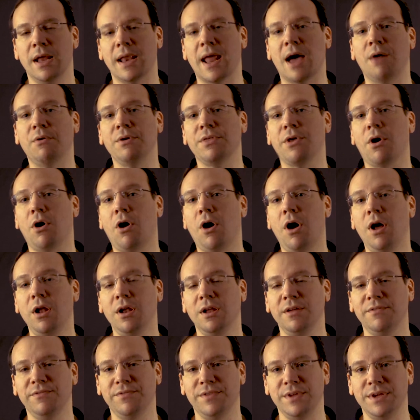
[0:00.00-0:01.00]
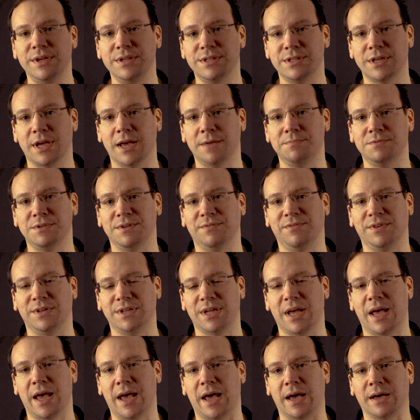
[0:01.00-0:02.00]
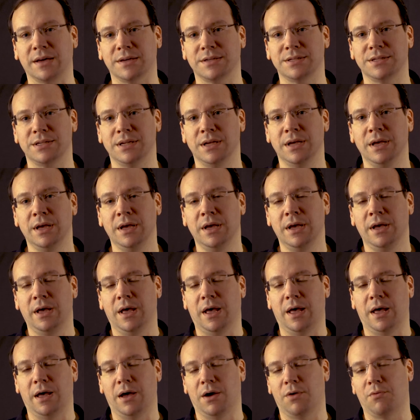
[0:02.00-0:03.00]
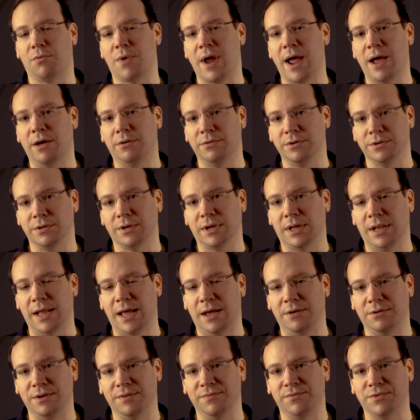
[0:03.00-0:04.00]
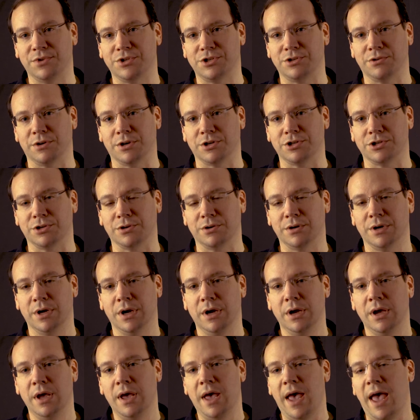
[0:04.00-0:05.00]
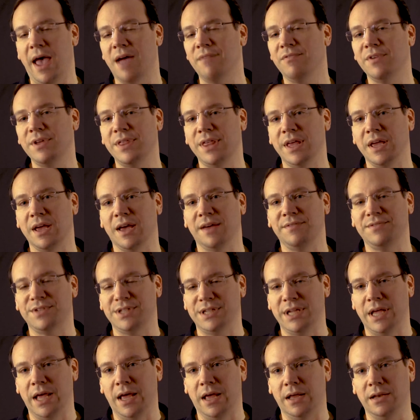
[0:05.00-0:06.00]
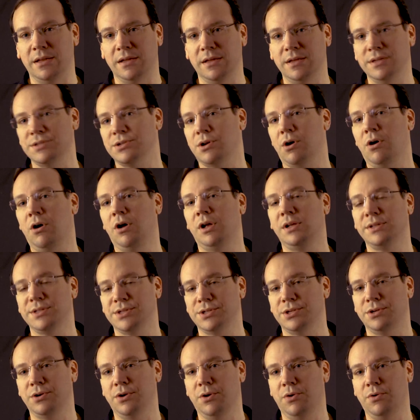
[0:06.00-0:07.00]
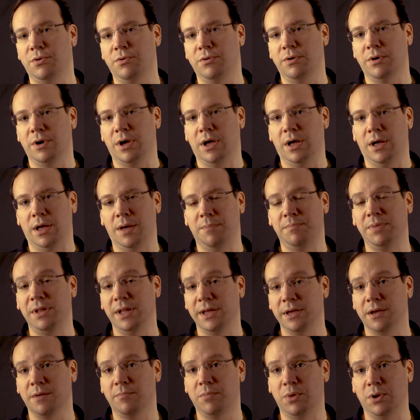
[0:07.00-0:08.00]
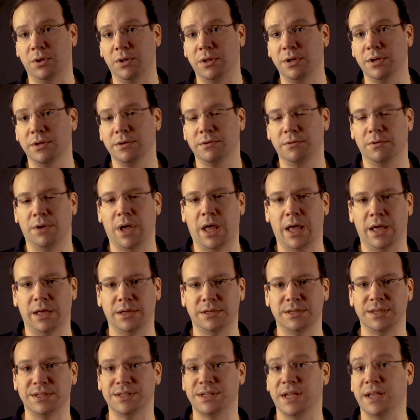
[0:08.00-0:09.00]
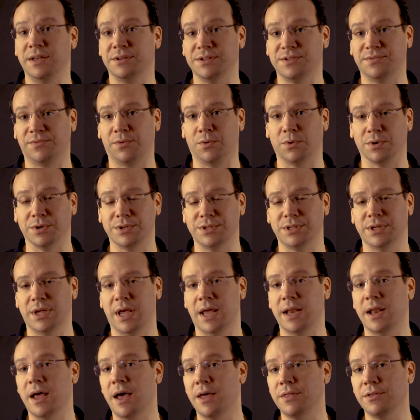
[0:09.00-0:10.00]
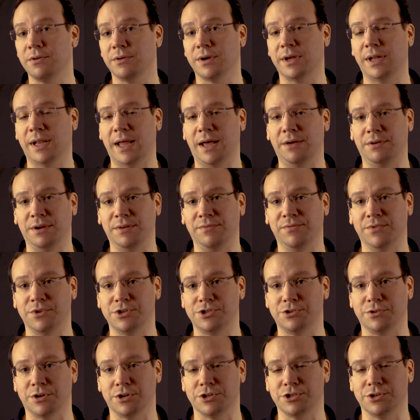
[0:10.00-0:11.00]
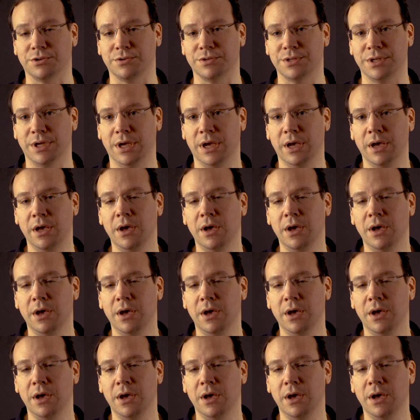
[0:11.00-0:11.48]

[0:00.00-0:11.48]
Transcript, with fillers: Now with all of these types of attacks uh, around cloud infrastructure, everything I've said is also uh, applicable uh, to Salesforce and other cloud infrastructures.